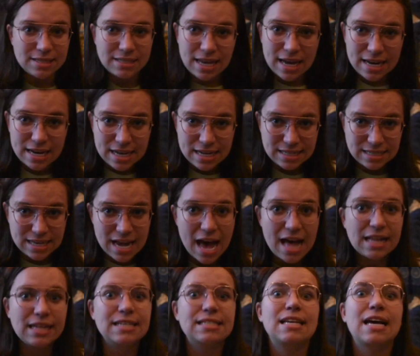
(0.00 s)
Anna and
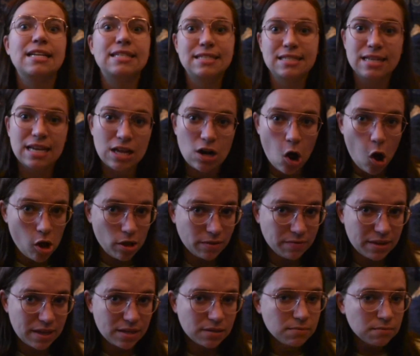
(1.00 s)
Dallas, had seen all
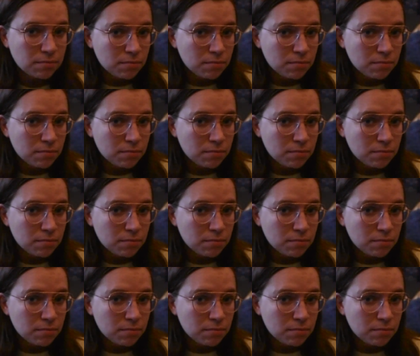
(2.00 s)
of it.